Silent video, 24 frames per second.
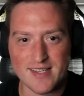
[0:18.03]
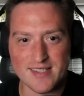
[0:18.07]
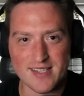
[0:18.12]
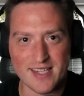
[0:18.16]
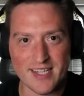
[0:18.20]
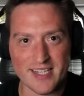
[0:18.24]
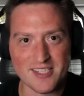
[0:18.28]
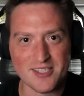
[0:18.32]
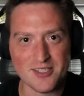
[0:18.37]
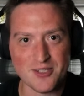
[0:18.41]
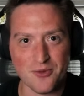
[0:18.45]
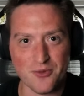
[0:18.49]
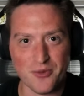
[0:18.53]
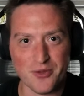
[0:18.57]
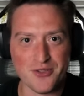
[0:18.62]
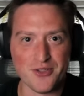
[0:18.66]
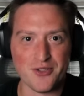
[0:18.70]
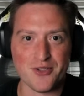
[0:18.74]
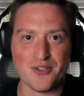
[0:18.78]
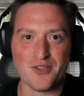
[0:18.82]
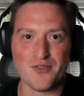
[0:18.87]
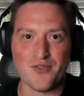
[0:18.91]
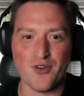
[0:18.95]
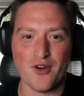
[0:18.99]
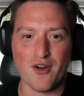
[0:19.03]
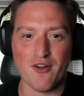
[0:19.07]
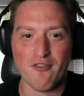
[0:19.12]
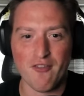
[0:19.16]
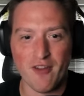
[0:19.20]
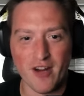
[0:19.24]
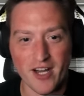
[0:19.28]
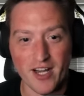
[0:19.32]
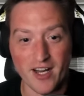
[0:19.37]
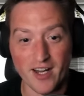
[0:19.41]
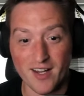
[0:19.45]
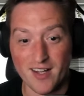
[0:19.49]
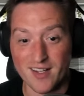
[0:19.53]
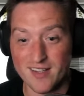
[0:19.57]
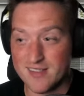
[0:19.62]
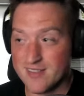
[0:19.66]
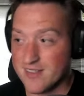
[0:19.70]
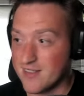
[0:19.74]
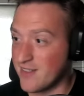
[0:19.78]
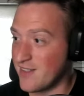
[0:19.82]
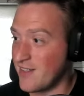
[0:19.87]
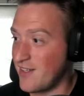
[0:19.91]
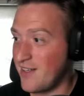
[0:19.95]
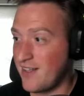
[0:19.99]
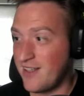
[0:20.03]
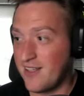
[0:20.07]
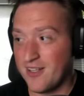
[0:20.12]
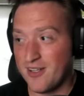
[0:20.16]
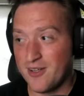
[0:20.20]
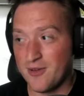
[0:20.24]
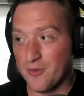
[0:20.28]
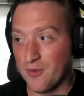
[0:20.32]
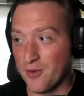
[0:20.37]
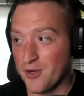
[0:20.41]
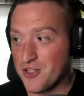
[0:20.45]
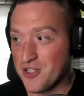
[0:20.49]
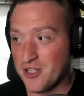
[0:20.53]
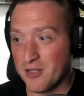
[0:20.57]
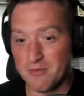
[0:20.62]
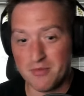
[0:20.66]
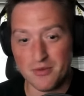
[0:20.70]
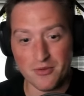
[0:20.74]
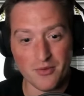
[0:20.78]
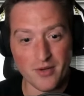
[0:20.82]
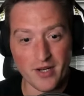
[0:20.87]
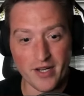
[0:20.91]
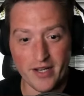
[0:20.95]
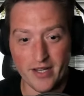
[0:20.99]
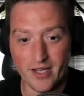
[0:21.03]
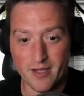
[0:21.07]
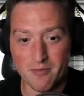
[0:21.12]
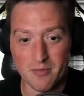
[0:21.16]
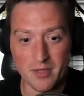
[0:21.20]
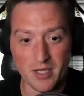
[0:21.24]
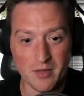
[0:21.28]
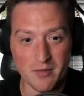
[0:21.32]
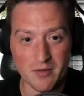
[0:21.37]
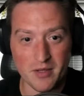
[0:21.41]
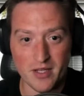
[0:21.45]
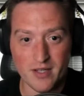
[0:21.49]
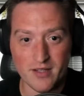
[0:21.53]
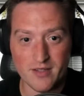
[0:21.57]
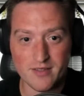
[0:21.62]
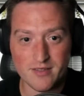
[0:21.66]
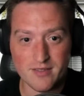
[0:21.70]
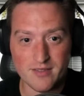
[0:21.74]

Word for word: Thanks to Wizards for inviting us. We're jumping right in, baby.